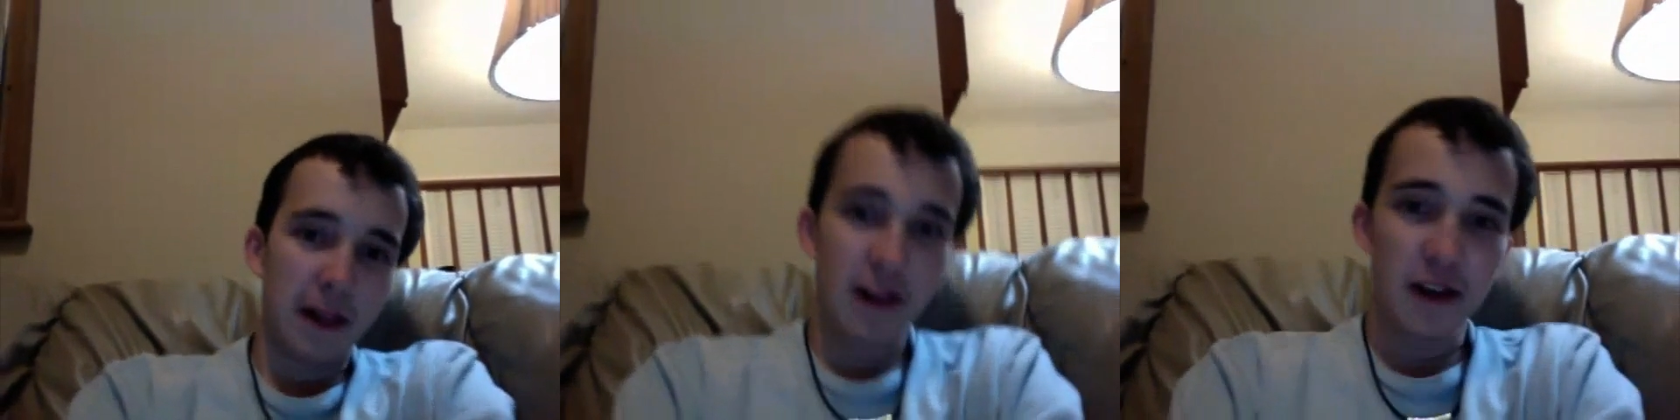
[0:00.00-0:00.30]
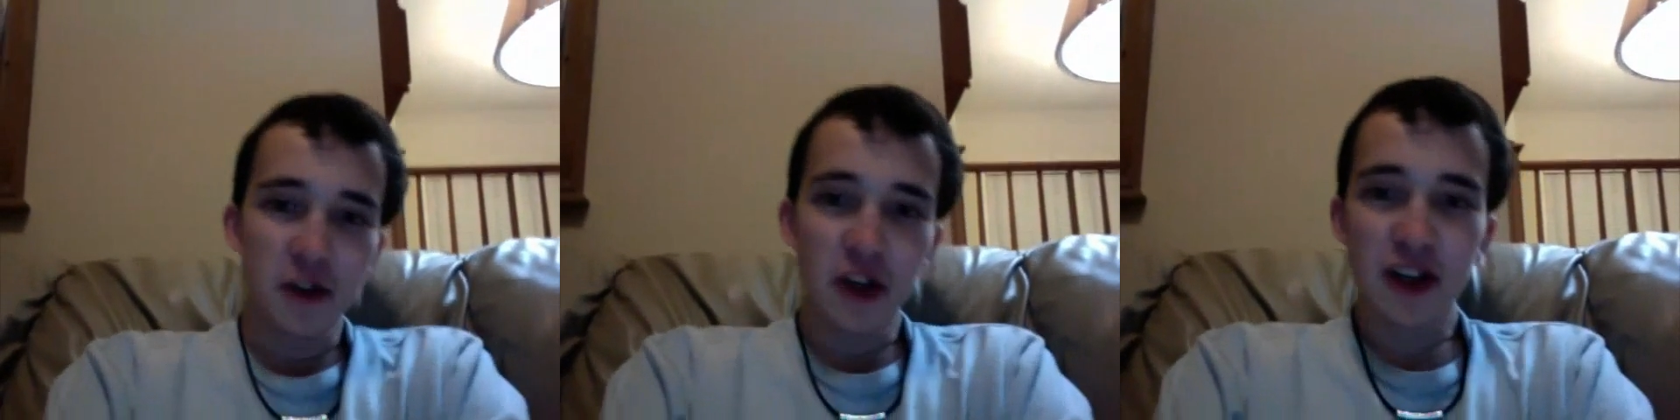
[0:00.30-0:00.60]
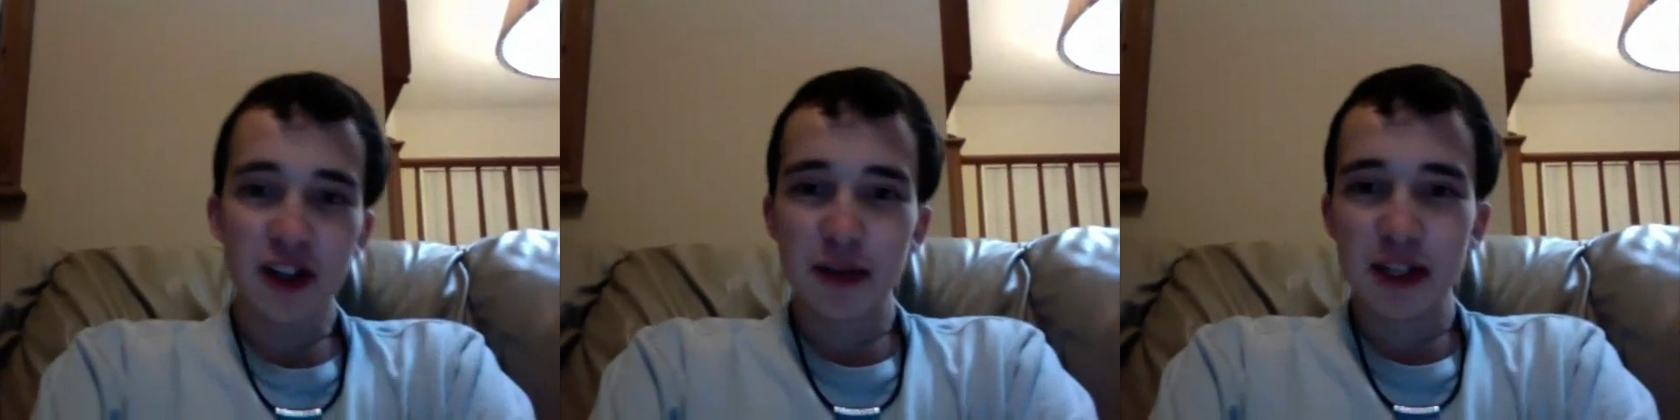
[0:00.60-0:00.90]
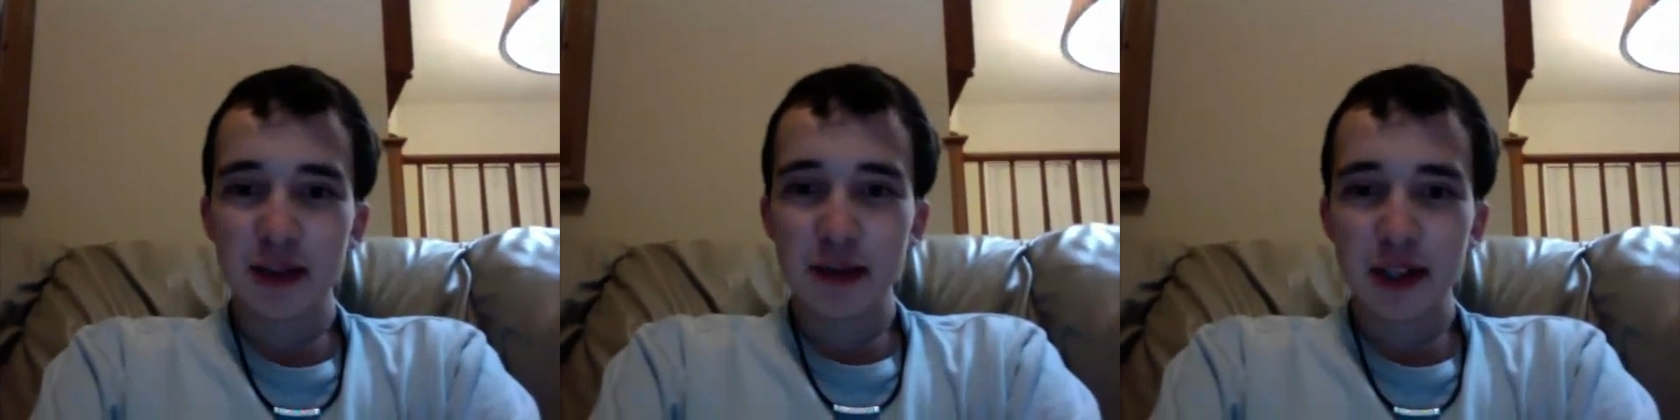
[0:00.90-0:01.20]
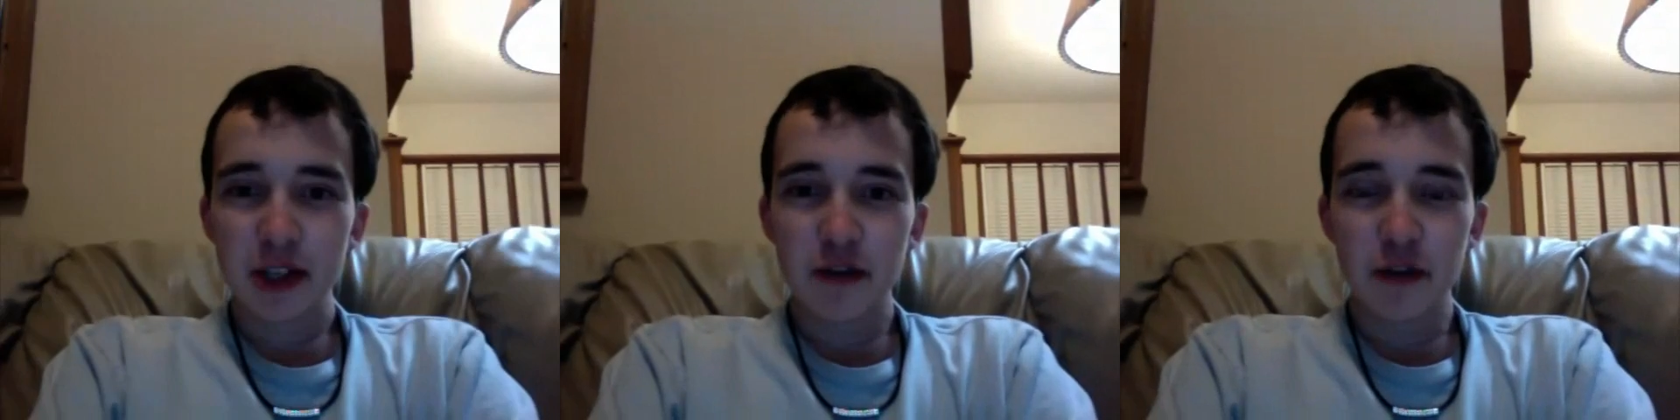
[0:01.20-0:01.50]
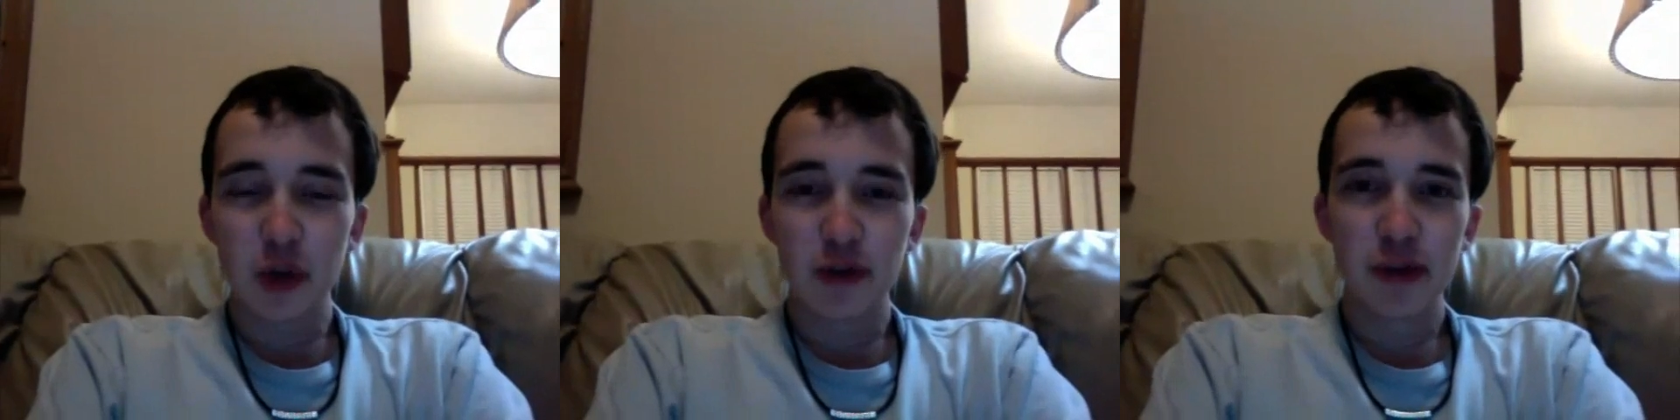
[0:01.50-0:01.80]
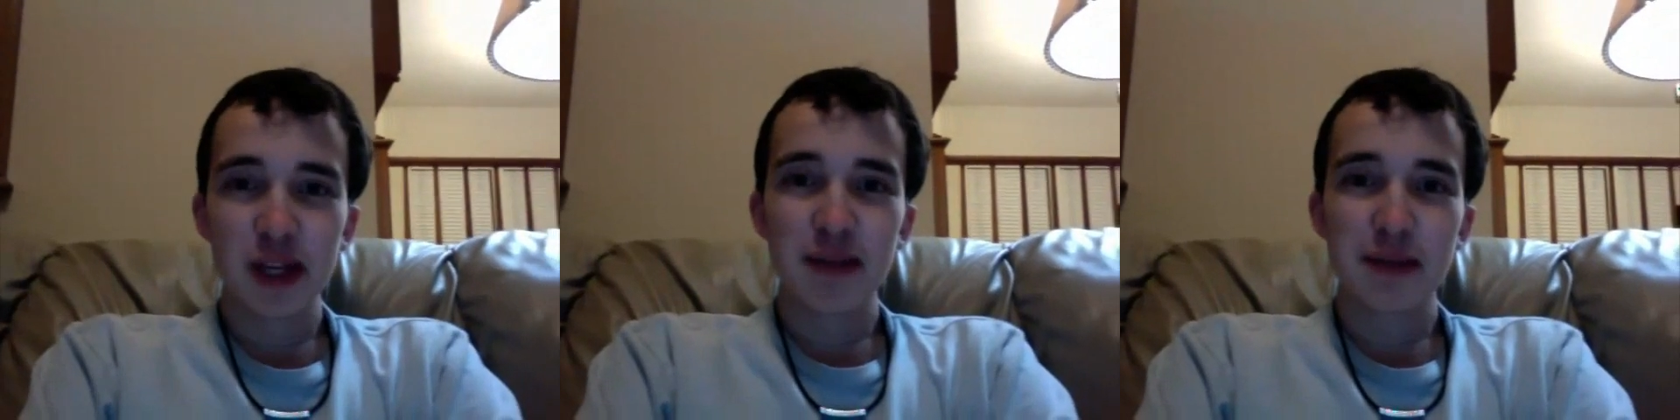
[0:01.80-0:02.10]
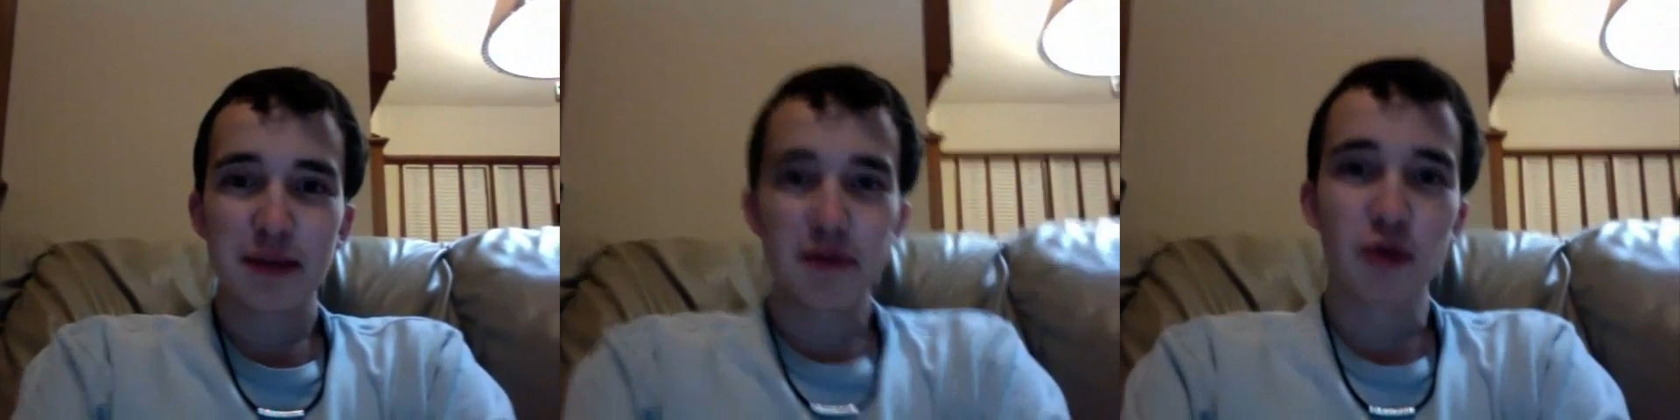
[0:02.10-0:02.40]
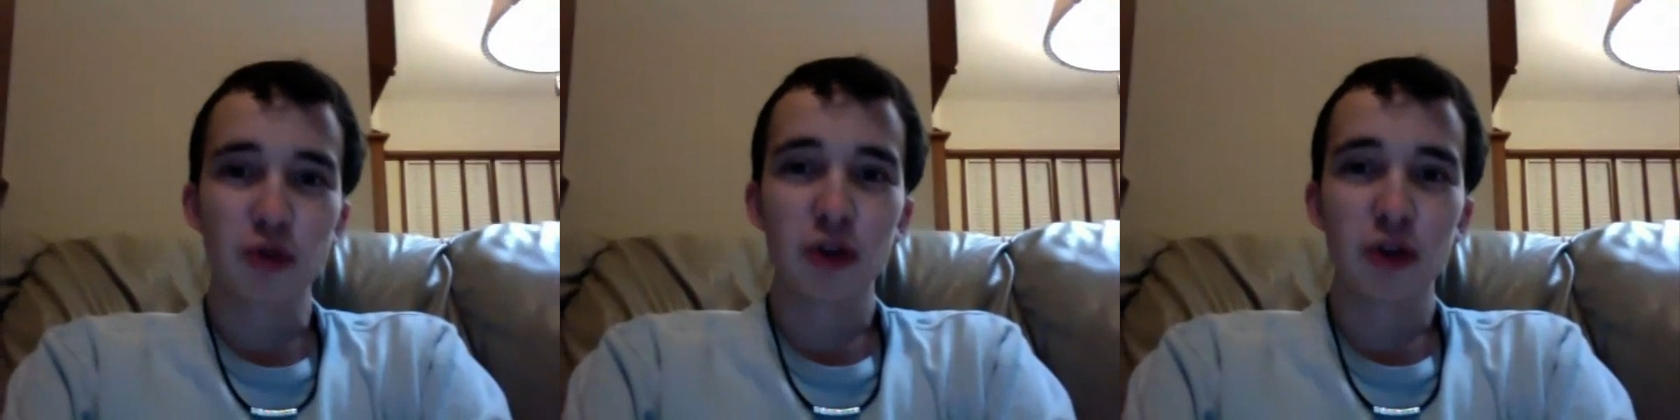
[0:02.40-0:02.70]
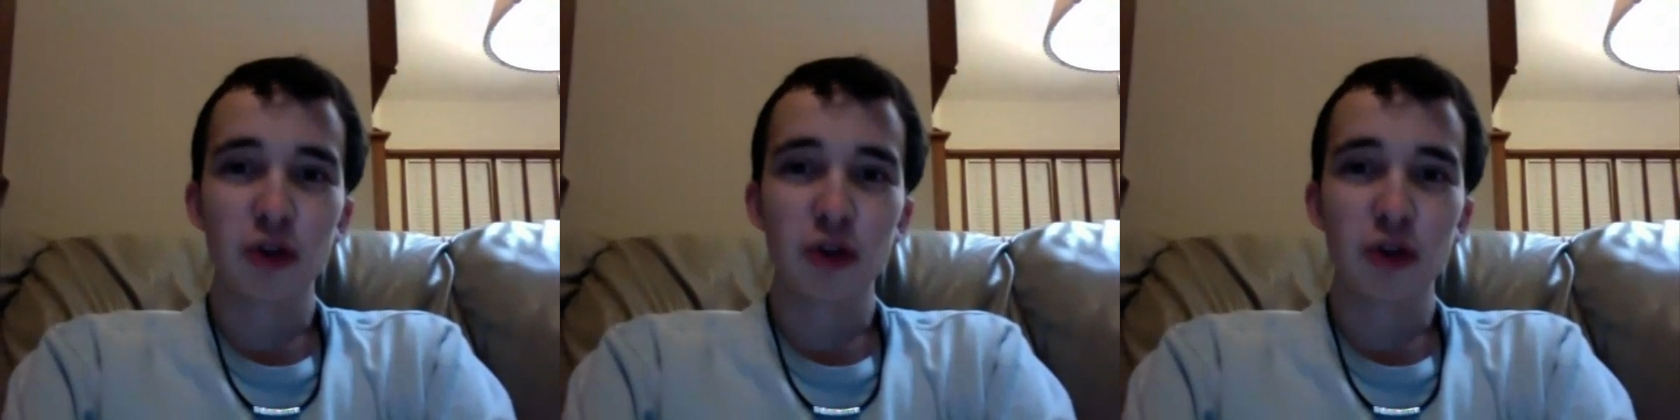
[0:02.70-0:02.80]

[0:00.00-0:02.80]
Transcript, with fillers: I've tried expressing myself through other mediums before,